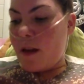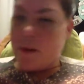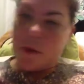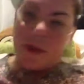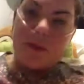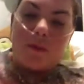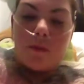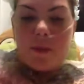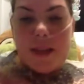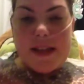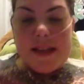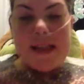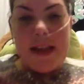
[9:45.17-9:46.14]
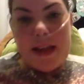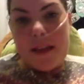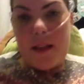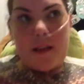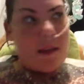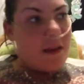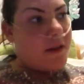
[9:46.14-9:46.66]
well, they say
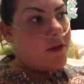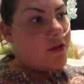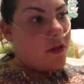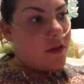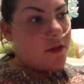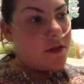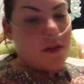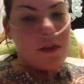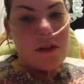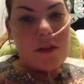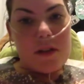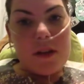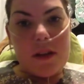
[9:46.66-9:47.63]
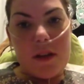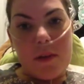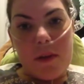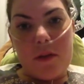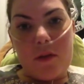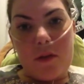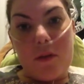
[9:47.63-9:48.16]
that they start to think
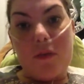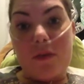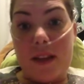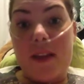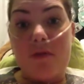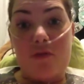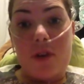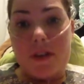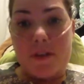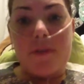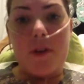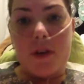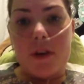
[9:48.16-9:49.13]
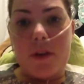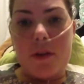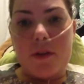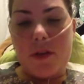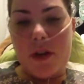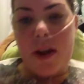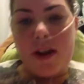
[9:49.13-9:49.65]
about, or they transfer you
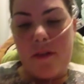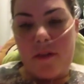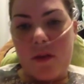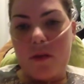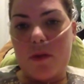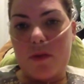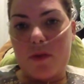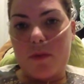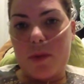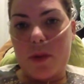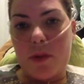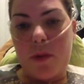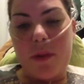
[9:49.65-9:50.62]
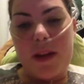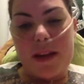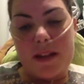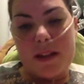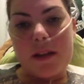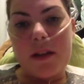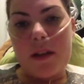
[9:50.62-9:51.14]
to Harefield or put you on the
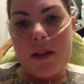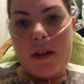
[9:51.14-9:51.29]
list